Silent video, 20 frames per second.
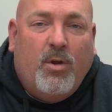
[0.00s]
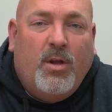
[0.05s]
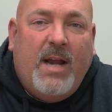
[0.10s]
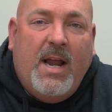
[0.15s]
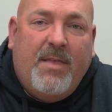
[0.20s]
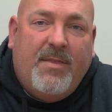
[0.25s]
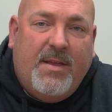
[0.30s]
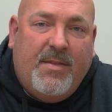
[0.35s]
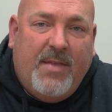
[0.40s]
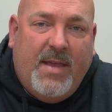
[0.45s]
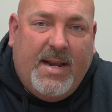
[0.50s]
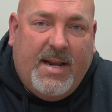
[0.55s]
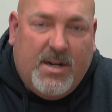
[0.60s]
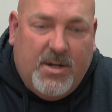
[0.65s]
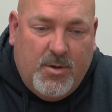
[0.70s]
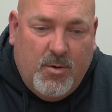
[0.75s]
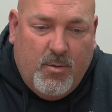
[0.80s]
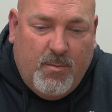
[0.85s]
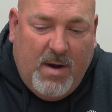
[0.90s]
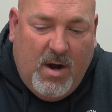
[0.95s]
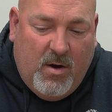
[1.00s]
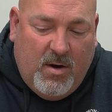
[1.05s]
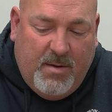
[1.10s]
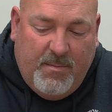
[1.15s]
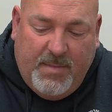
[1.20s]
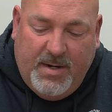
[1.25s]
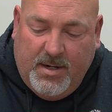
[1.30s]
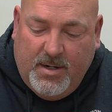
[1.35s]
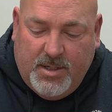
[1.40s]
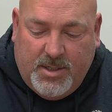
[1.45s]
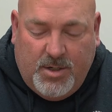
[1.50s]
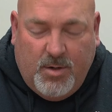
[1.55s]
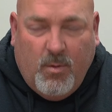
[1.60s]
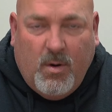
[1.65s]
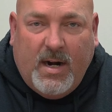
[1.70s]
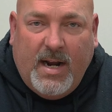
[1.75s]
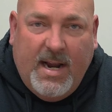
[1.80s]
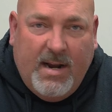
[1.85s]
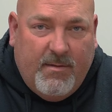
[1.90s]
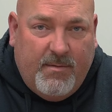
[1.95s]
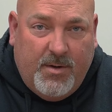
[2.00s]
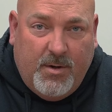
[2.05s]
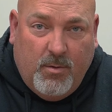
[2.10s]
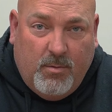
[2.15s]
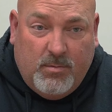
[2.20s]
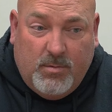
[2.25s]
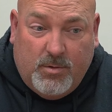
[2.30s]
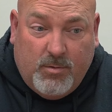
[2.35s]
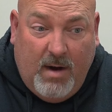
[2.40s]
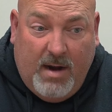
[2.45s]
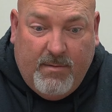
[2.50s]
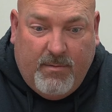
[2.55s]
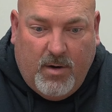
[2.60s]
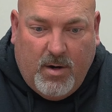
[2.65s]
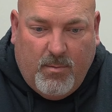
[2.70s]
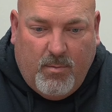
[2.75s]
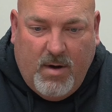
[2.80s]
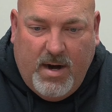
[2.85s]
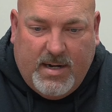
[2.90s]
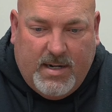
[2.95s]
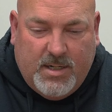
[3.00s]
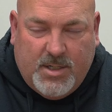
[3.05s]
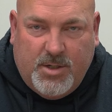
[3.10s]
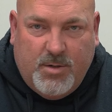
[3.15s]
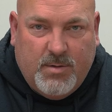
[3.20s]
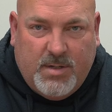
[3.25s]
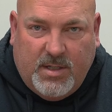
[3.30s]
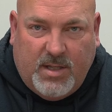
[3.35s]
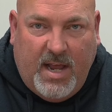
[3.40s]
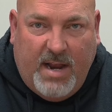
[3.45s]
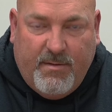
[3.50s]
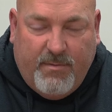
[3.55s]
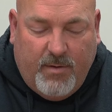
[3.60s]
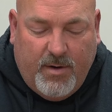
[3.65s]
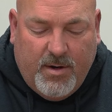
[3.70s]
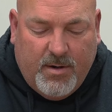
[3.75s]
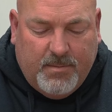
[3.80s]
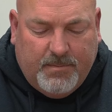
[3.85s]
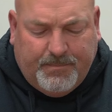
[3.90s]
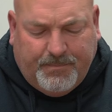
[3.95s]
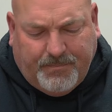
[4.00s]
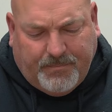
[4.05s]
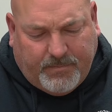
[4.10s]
really anything they can do about it, because you don't want to have, dry fire practice using live fire.